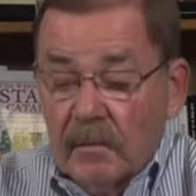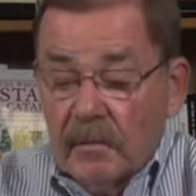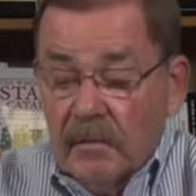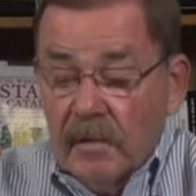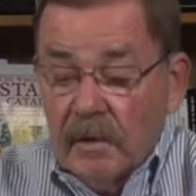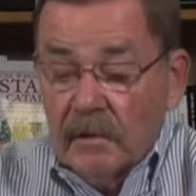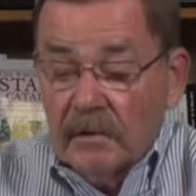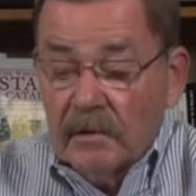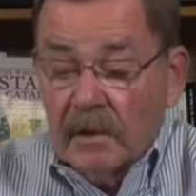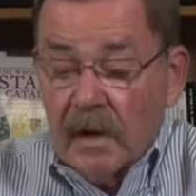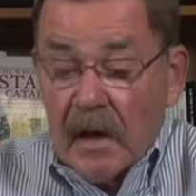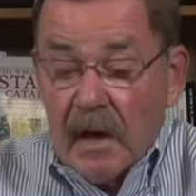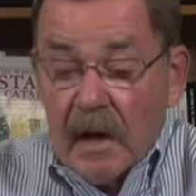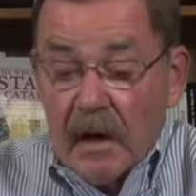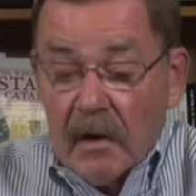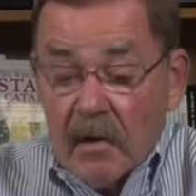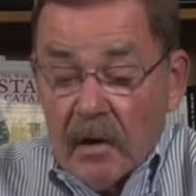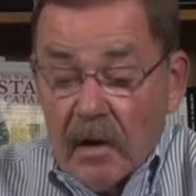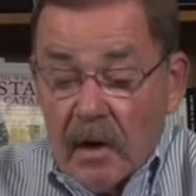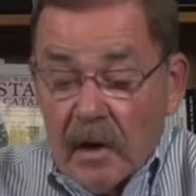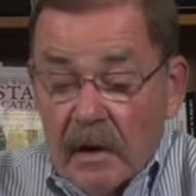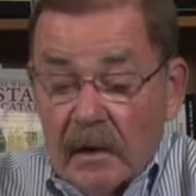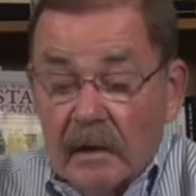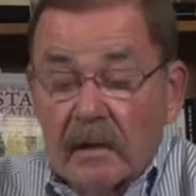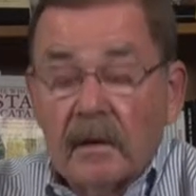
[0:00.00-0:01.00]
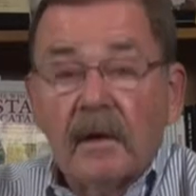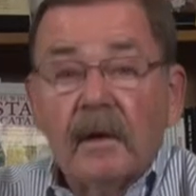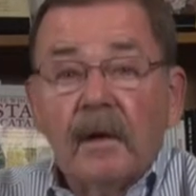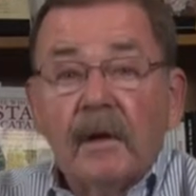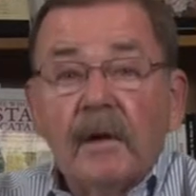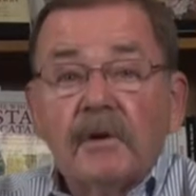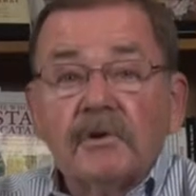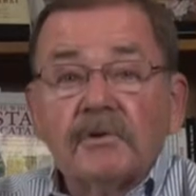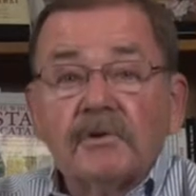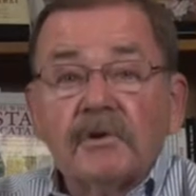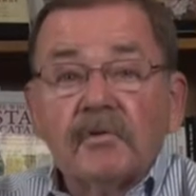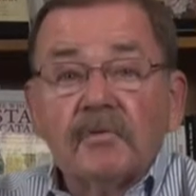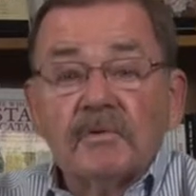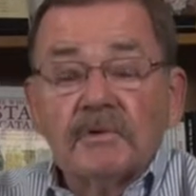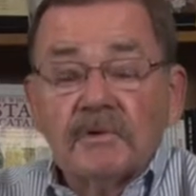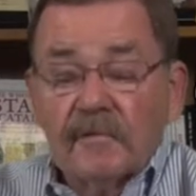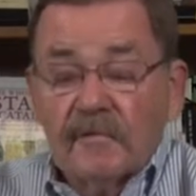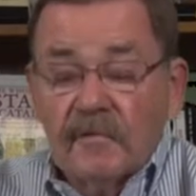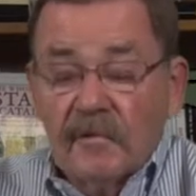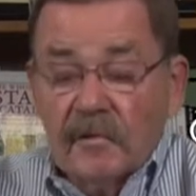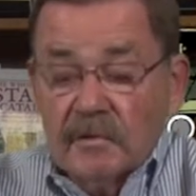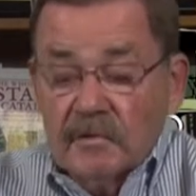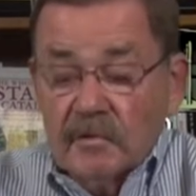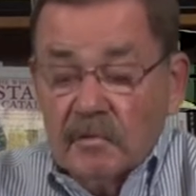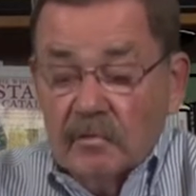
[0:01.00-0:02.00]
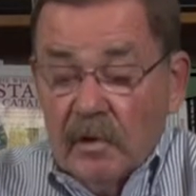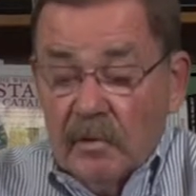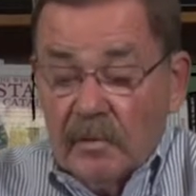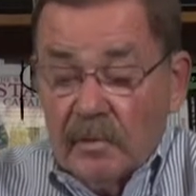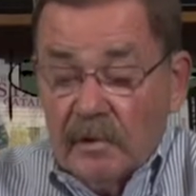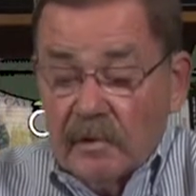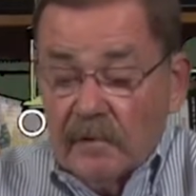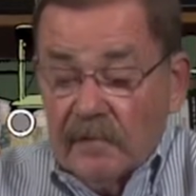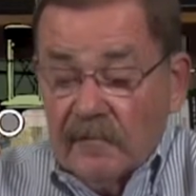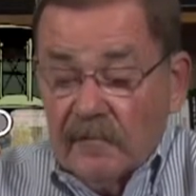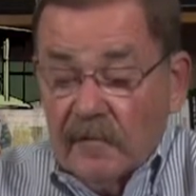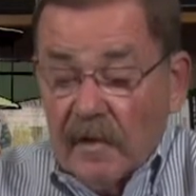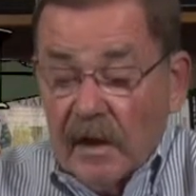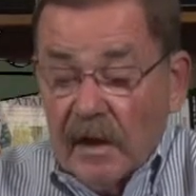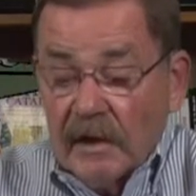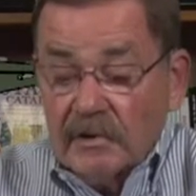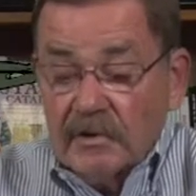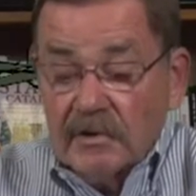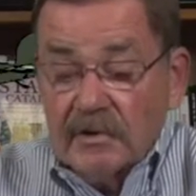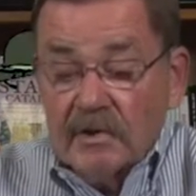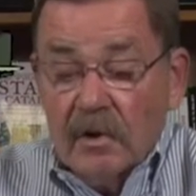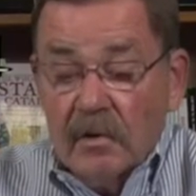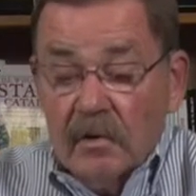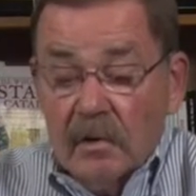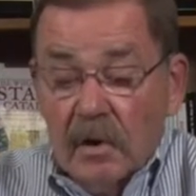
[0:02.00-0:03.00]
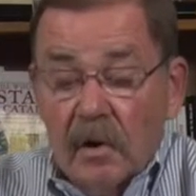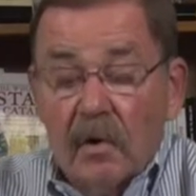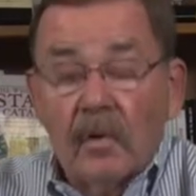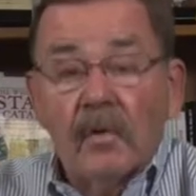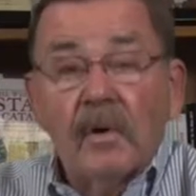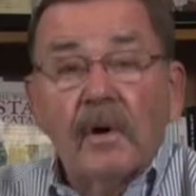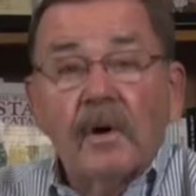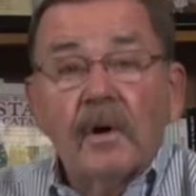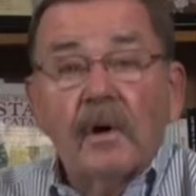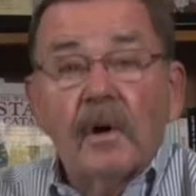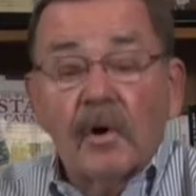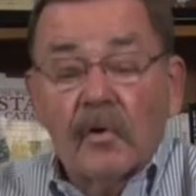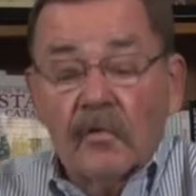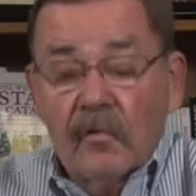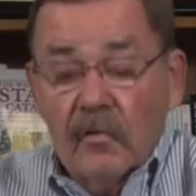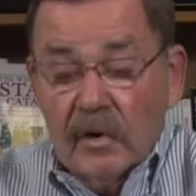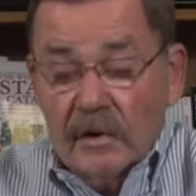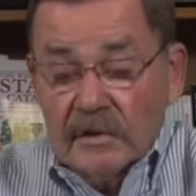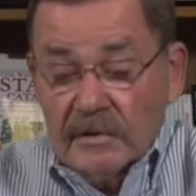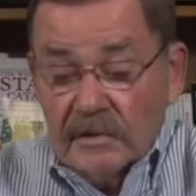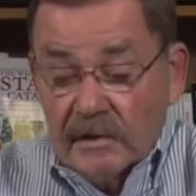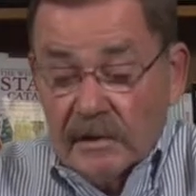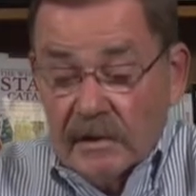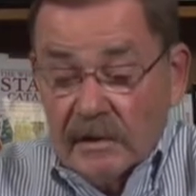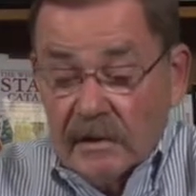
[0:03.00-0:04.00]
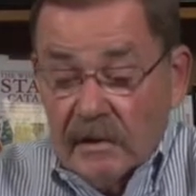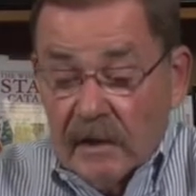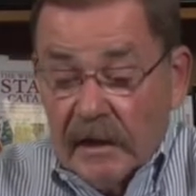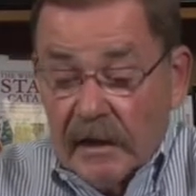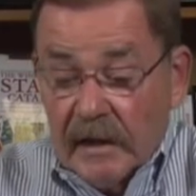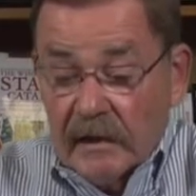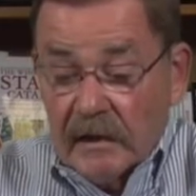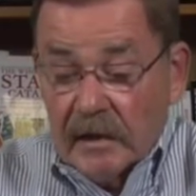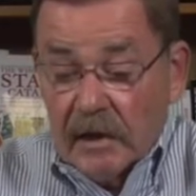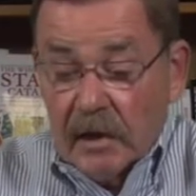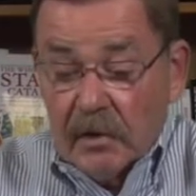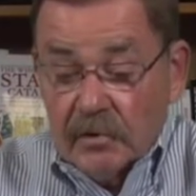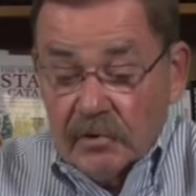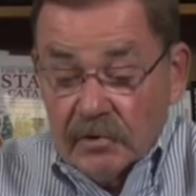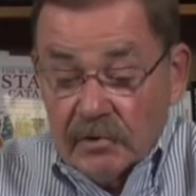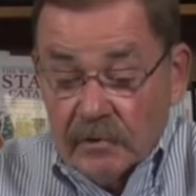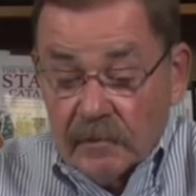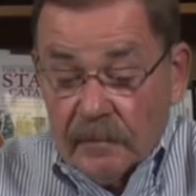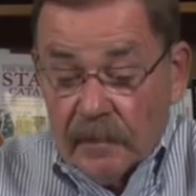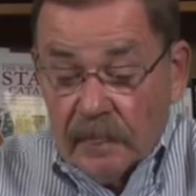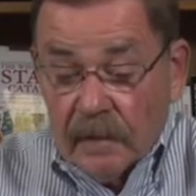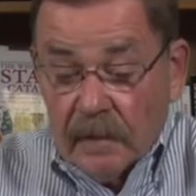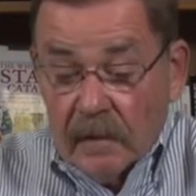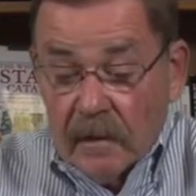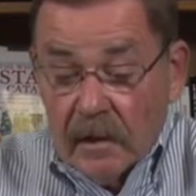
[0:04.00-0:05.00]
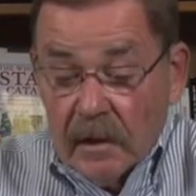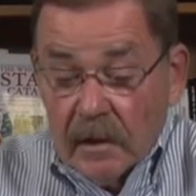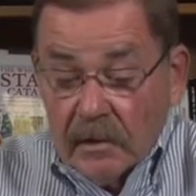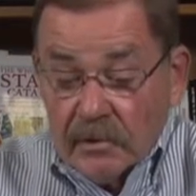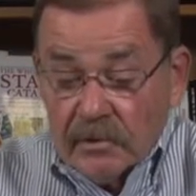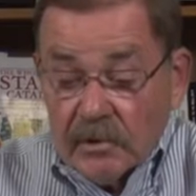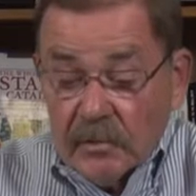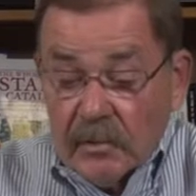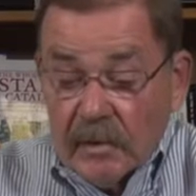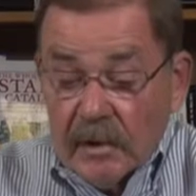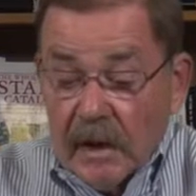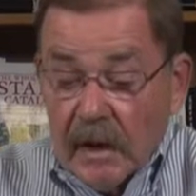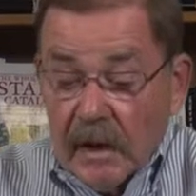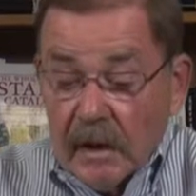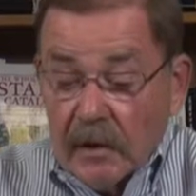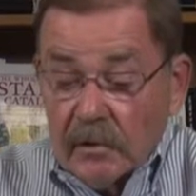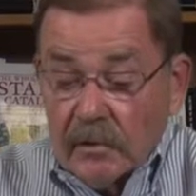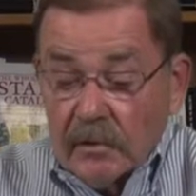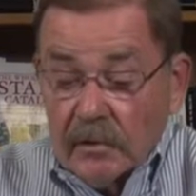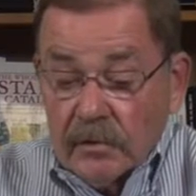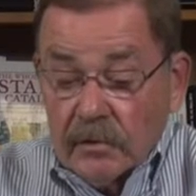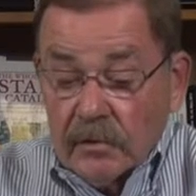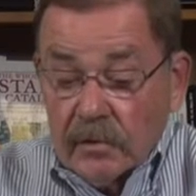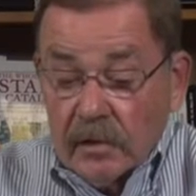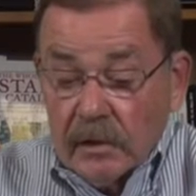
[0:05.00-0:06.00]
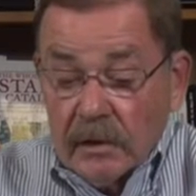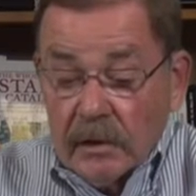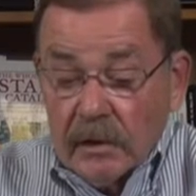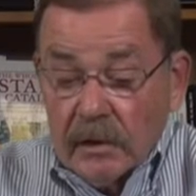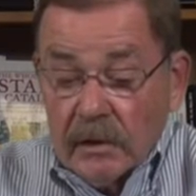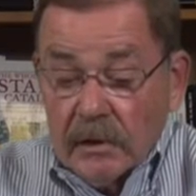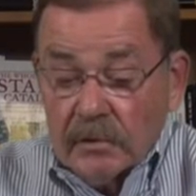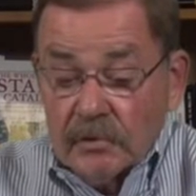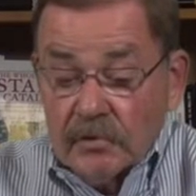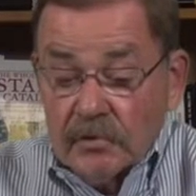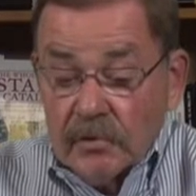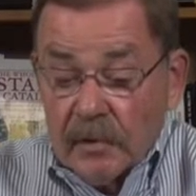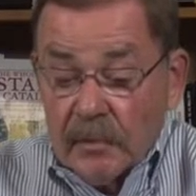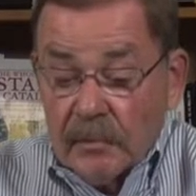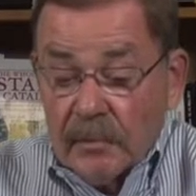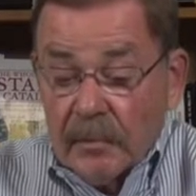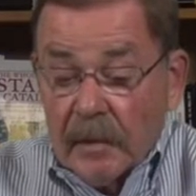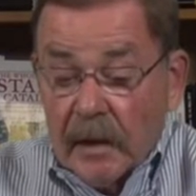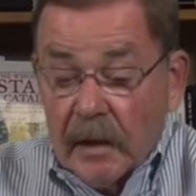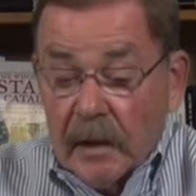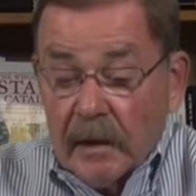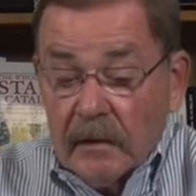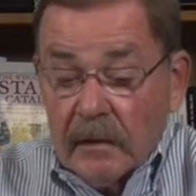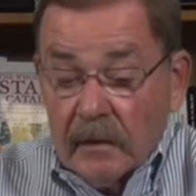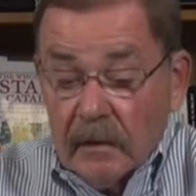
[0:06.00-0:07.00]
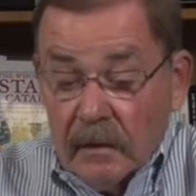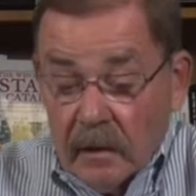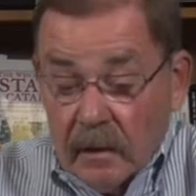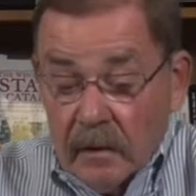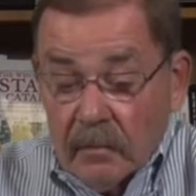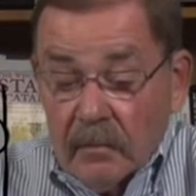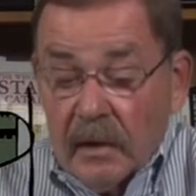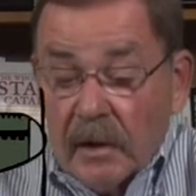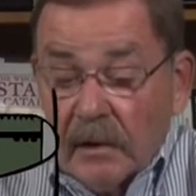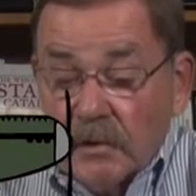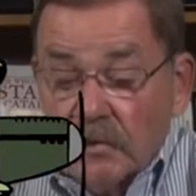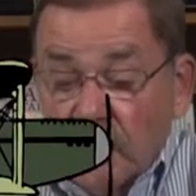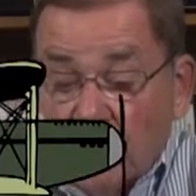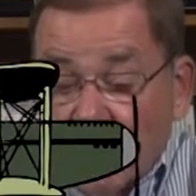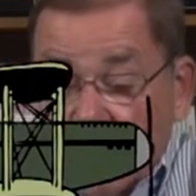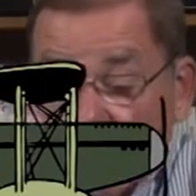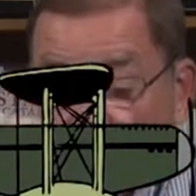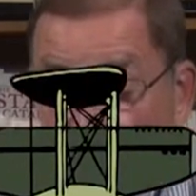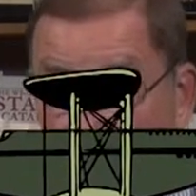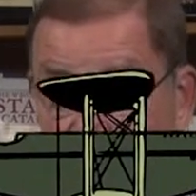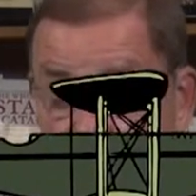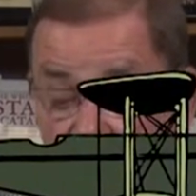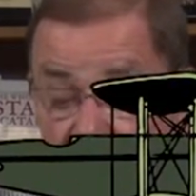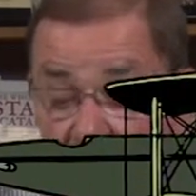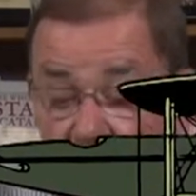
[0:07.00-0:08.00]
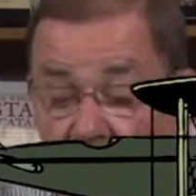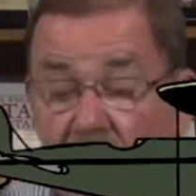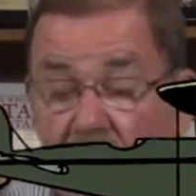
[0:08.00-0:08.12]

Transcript: Amelia Earhart. She was the first woman to fly solo across the Atlantic Ocean. She began her trip on May 20th,